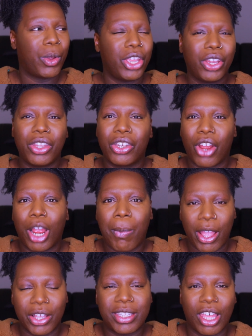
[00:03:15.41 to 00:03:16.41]
When you're in the dark
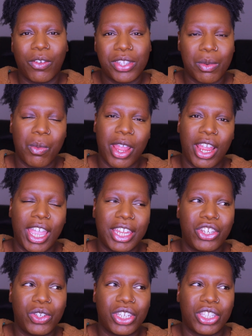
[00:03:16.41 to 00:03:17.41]
by yourself somewhere, it,
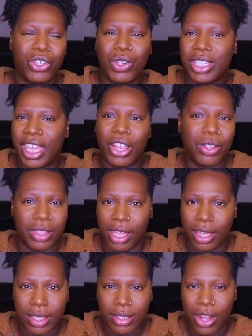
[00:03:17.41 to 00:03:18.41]
you just you just hear
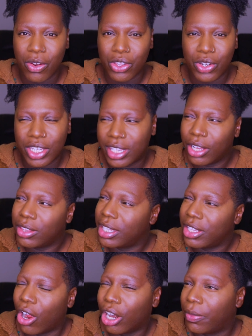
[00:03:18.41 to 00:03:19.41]
things. I don't know, you just hear things
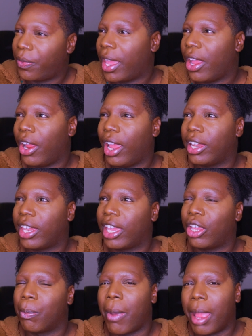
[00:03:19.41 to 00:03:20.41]
that aren't there, and
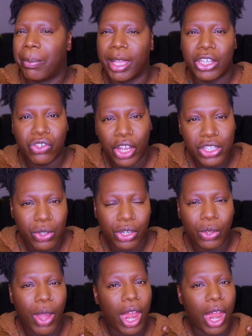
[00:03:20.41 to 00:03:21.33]
like your mind plays tricks on you.